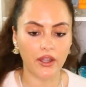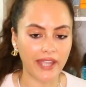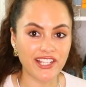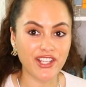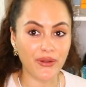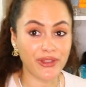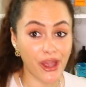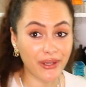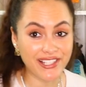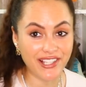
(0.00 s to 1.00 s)
Okay, so the
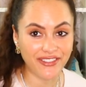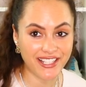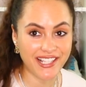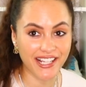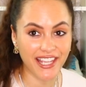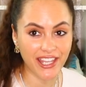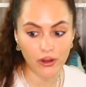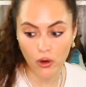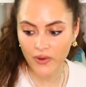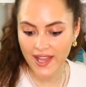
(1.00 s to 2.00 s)
only stuff that's in here
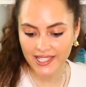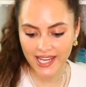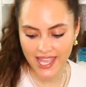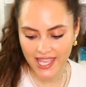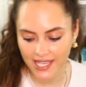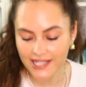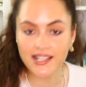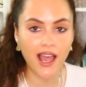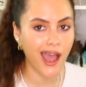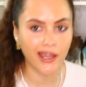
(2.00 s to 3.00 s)
already
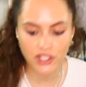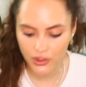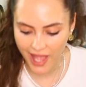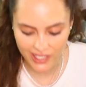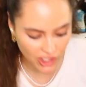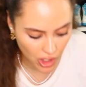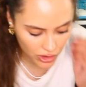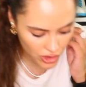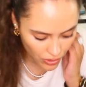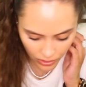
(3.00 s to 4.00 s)
is underwear,
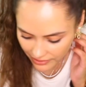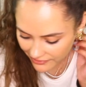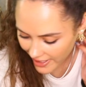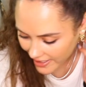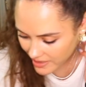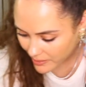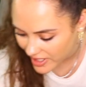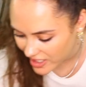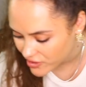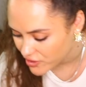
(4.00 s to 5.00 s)
socks, all of that
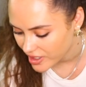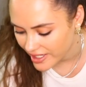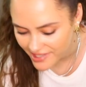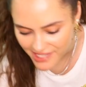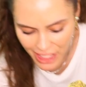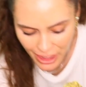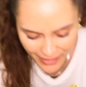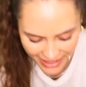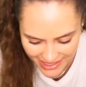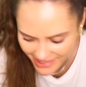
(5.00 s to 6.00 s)
business,
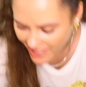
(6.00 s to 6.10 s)
because